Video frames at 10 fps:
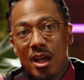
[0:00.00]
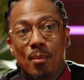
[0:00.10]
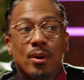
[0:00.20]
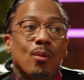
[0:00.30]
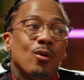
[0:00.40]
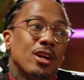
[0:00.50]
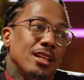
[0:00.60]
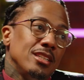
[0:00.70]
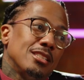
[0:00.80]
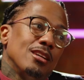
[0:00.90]
but I want to
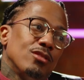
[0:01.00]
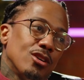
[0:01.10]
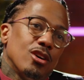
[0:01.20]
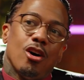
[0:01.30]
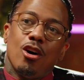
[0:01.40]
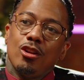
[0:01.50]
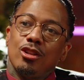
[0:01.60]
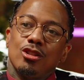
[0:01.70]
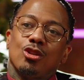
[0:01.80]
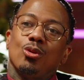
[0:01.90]
at least give her all of
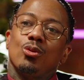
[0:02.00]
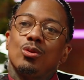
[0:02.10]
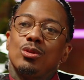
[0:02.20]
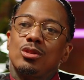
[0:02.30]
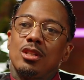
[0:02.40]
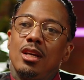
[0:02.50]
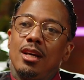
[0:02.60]
the tools.